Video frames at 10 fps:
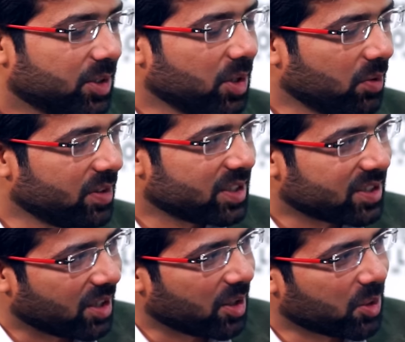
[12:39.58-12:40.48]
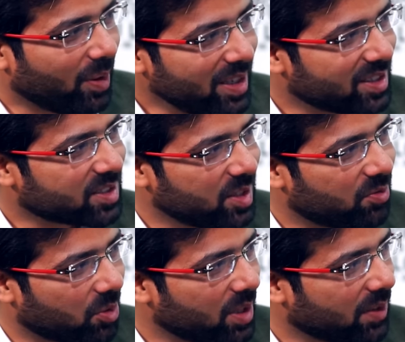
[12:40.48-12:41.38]
So you know Vijay, uh, 2016
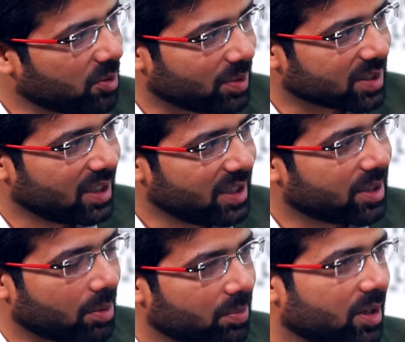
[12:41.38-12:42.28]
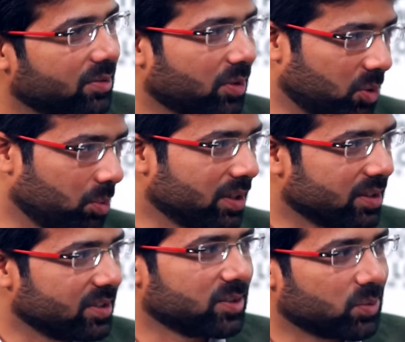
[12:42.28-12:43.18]
for me, I would personally remember it for two big
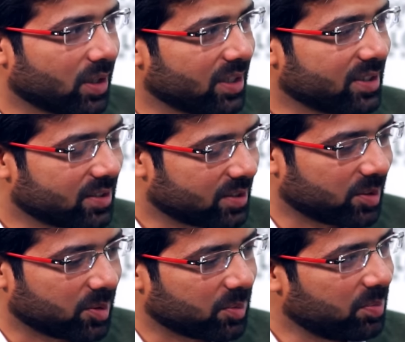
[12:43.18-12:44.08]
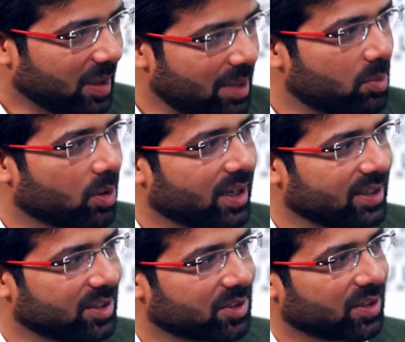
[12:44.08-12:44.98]
reasons. One is uh,
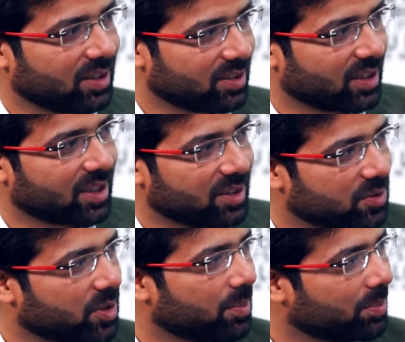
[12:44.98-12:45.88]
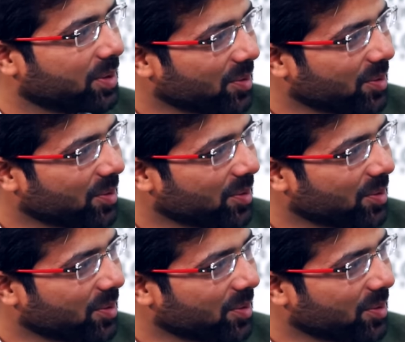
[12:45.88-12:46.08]
demonetization and the second is Trump.